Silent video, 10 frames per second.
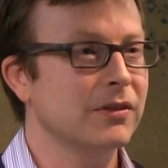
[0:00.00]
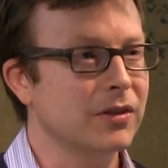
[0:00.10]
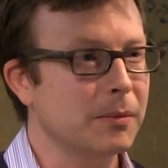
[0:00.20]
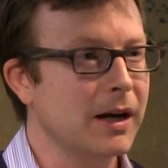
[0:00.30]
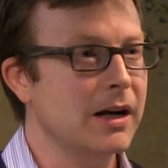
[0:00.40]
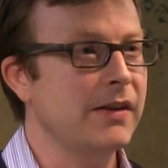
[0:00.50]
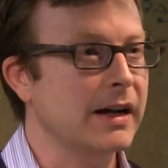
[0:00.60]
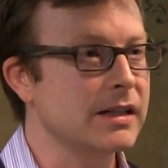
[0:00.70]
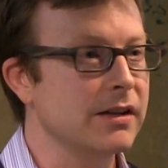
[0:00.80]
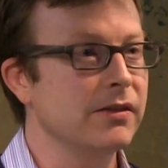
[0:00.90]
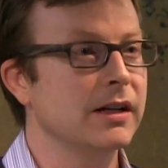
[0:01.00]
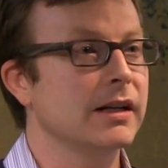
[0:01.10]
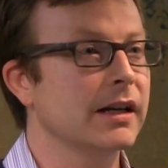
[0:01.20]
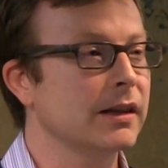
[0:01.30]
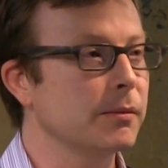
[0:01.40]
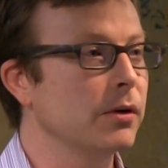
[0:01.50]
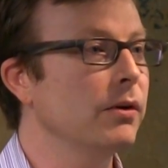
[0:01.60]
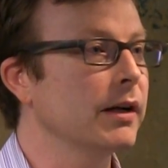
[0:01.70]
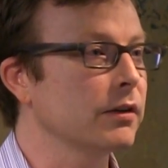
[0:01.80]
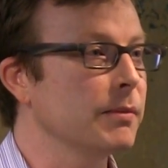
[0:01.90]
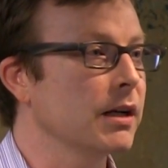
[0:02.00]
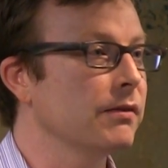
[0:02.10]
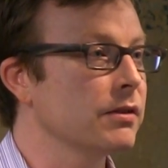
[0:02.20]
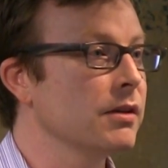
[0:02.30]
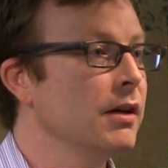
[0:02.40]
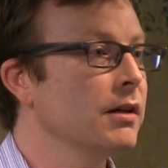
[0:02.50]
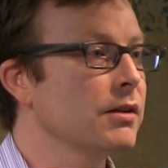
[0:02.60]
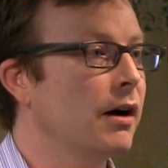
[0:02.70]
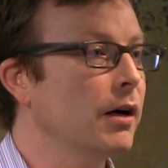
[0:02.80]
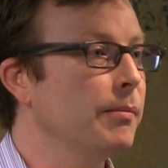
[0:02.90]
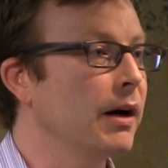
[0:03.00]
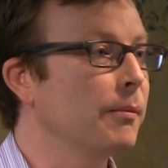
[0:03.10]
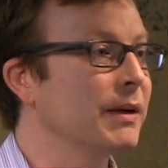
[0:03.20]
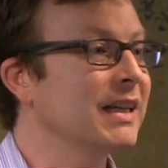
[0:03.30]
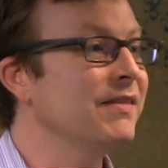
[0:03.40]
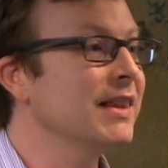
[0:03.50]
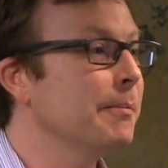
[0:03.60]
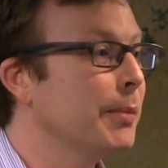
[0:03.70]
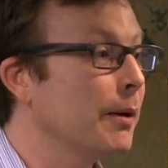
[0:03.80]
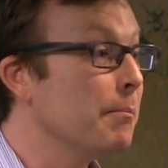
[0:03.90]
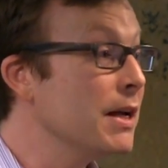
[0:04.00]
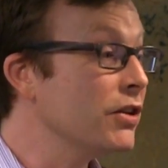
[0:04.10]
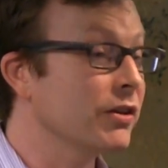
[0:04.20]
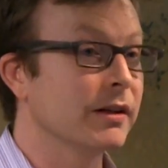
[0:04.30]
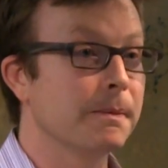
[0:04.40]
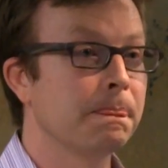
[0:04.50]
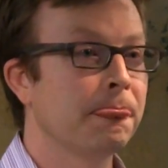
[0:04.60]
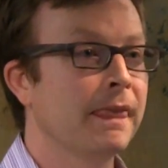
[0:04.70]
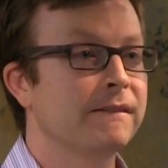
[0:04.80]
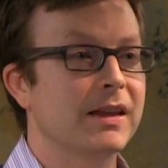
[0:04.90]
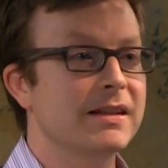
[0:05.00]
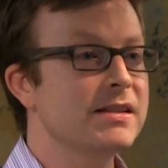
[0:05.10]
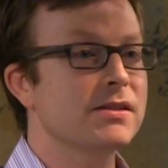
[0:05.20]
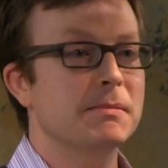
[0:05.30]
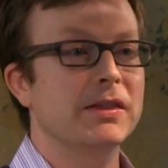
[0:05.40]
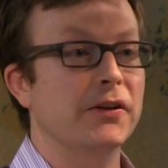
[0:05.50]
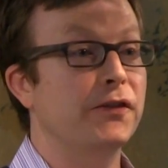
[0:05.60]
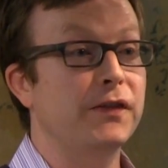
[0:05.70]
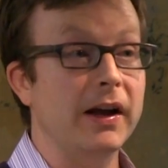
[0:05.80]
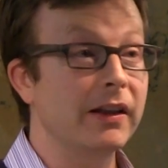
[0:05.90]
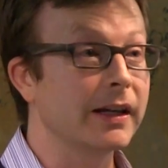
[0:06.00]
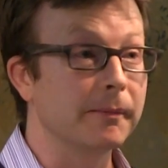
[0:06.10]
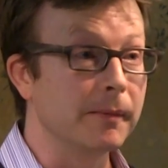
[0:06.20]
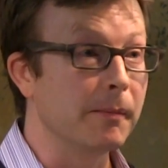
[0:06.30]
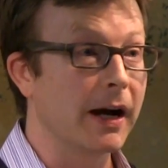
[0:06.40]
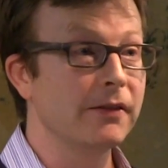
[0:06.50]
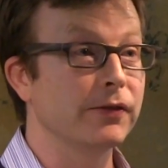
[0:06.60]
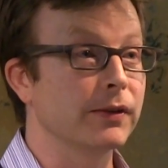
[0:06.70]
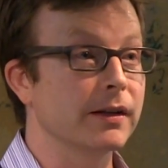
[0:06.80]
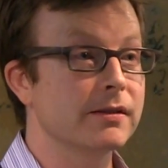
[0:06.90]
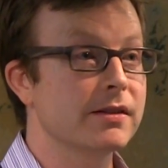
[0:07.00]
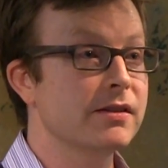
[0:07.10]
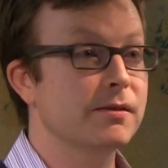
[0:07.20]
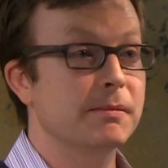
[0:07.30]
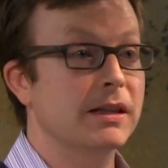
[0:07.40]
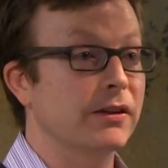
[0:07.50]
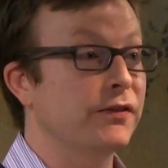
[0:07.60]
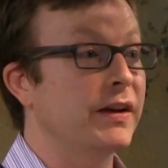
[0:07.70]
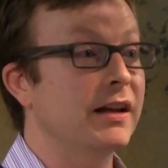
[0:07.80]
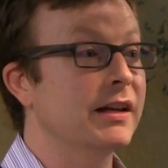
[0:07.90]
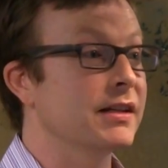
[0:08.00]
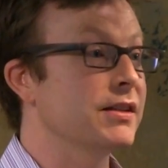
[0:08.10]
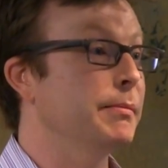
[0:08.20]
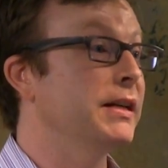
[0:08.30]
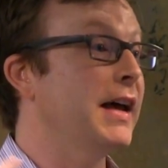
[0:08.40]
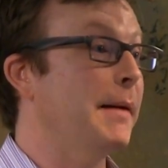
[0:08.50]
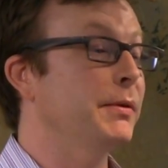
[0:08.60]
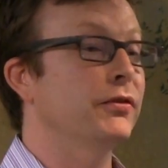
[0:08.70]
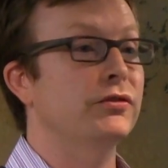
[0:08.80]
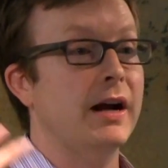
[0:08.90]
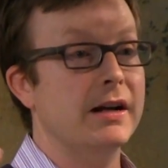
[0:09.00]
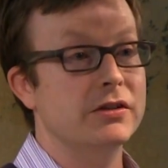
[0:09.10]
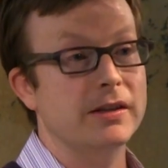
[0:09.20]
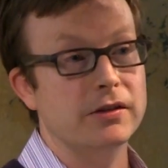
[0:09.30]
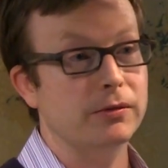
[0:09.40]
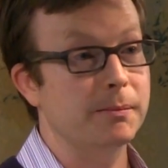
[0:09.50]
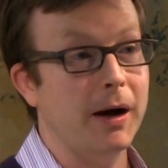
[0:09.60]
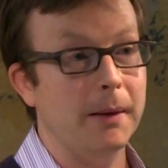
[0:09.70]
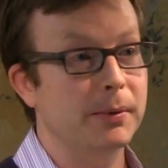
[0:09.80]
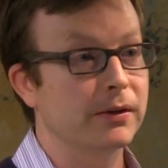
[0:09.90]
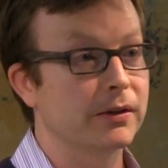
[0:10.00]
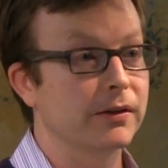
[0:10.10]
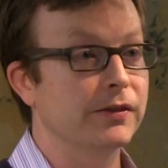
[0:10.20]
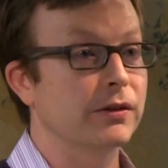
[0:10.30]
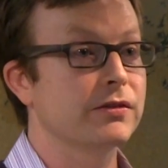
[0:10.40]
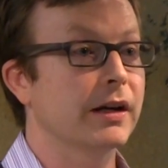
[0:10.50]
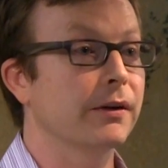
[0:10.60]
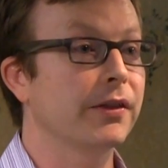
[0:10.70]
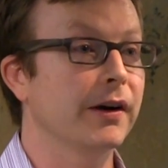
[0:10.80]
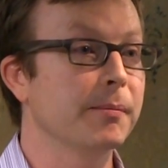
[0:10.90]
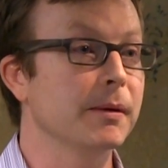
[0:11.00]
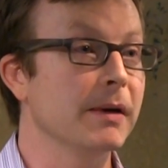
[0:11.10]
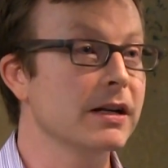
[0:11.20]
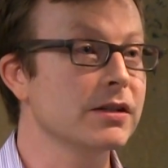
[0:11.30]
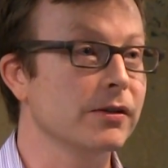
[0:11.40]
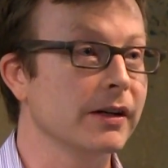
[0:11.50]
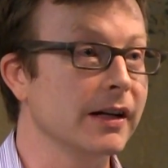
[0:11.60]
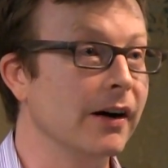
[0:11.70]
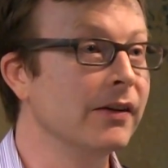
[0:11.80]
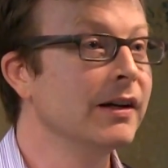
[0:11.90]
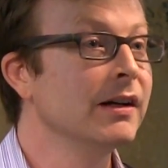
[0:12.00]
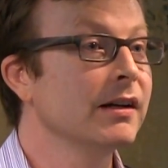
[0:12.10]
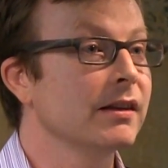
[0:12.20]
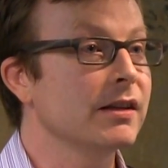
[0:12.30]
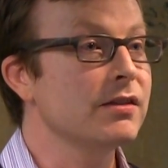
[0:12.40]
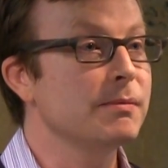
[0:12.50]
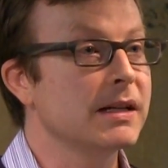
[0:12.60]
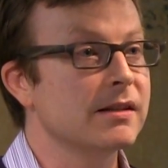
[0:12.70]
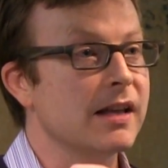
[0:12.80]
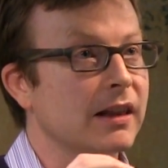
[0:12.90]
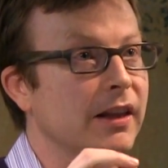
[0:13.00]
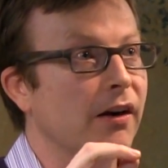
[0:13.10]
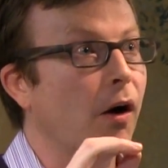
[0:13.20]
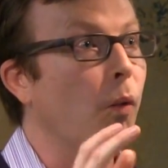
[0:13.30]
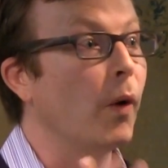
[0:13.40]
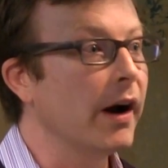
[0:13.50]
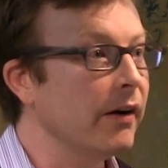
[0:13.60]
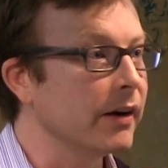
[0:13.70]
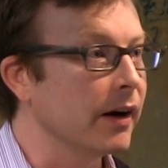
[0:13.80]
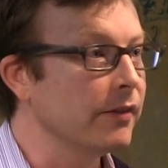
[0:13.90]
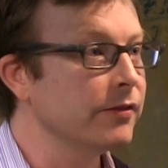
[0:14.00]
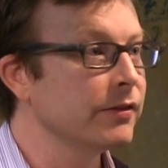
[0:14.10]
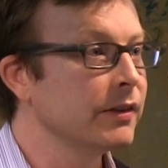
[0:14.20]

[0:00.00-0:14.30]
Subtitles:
Some kind of activity to get them going, as many of us talk about, but giving them permission. Now, this doesn't mean they're failing in mindfulness. This doesn't mean they're failing in some adaptive strategy that's really popular in the field of psychotherapy and medicine right now. This means that they're aware enough,